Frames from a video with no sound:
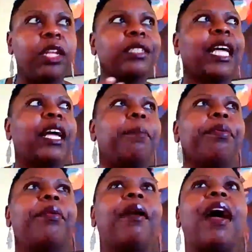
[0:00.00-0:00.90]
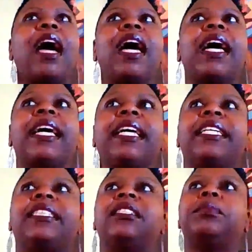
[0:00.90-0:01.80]
and it looks like a
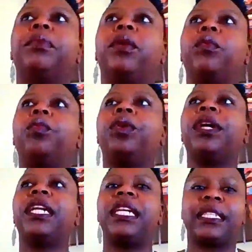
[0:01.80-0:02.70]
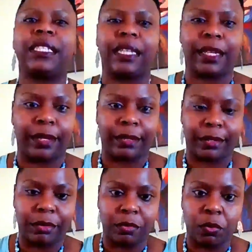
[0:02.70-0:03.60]
prize, but what is it?
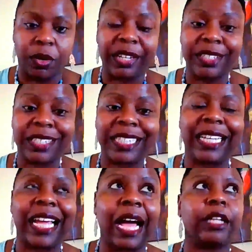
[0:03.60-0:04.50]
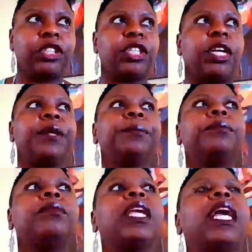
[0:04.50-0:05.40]
Where's the gotcha?
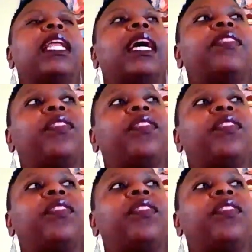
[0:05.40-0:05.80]
And